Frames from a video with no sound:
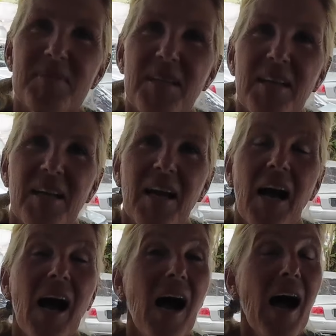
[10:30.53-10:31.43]

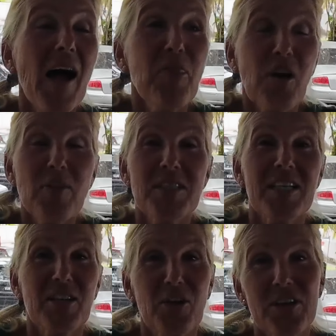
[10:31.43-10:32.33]
I thought it was
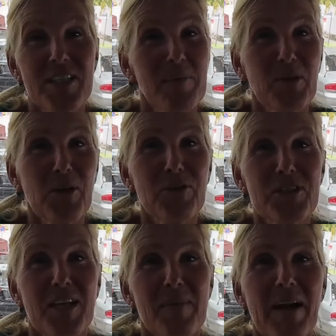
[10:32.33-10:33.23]
going to go to double overtime,